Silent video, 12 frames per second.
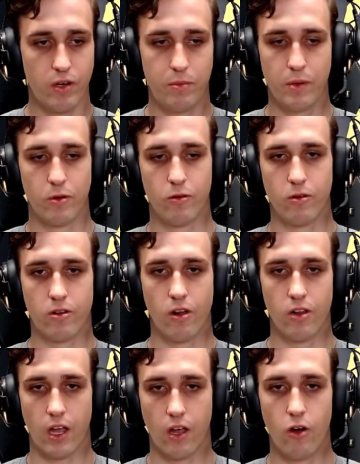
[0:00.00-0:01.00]
people will call
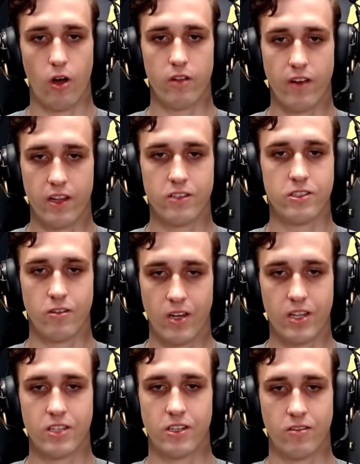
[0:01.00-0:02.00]
like, oh, advantage,
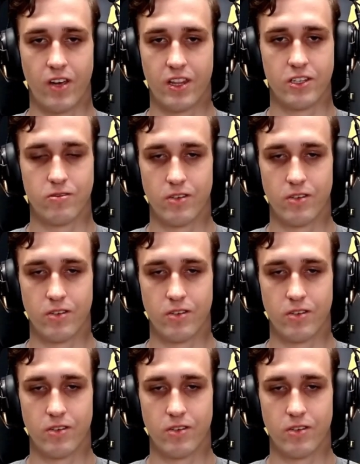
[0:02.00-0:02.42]
advantage, advantage.